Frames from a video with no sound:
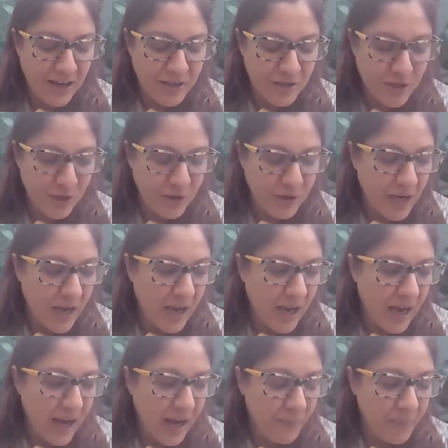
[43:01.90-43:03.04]
John.
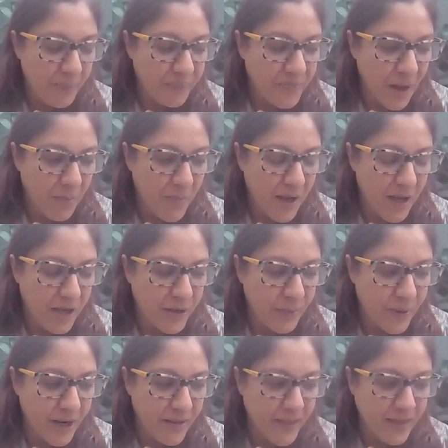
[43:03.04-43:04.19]

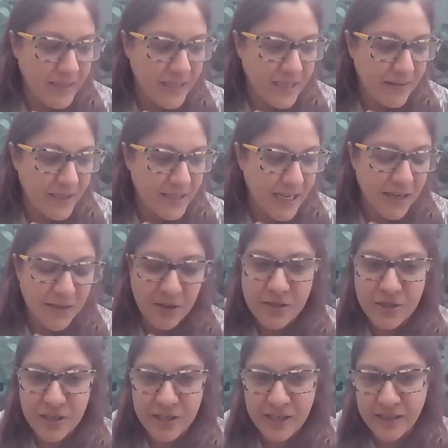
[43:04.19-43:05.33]
But I think the
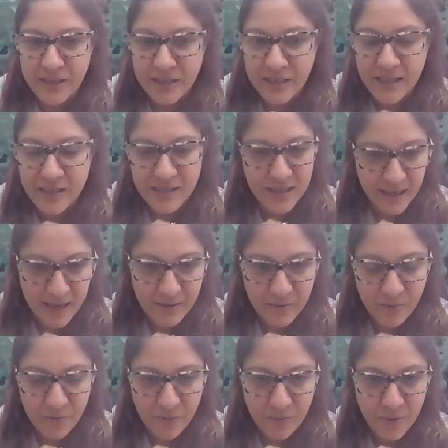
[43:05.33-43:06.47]
technology is there.
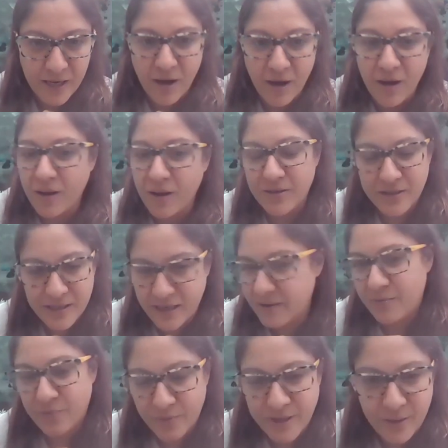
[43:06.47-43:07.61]
We can't say
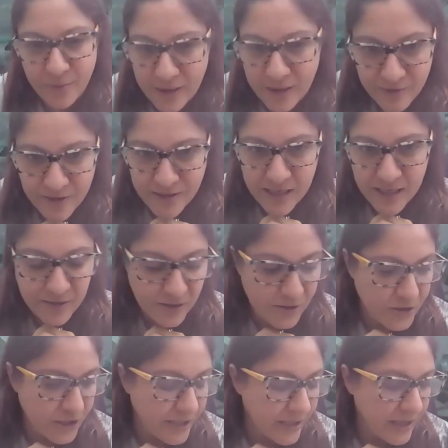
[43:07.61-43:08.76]
we don't have the
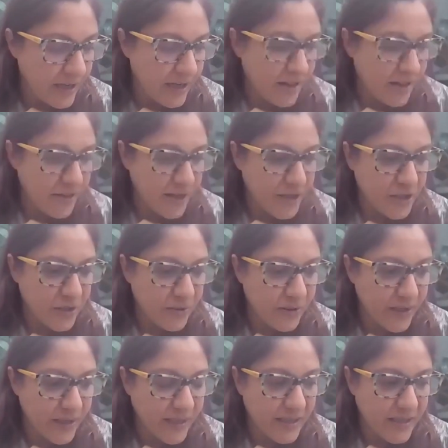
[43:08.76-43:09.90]
technology. The issue
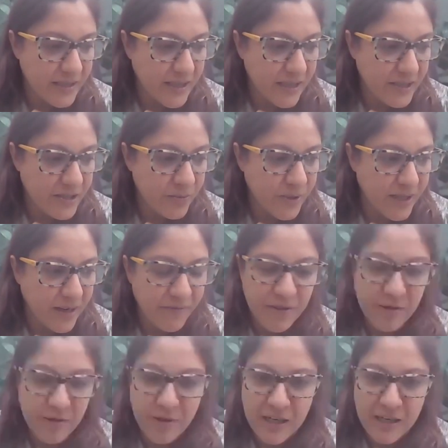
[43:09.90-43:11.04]
is, do we have the
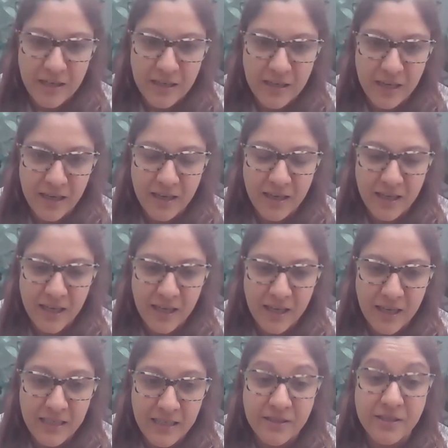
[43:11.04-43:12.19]
right
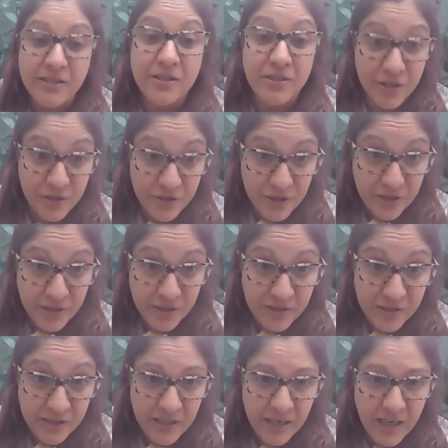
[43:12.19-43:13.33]
institutions?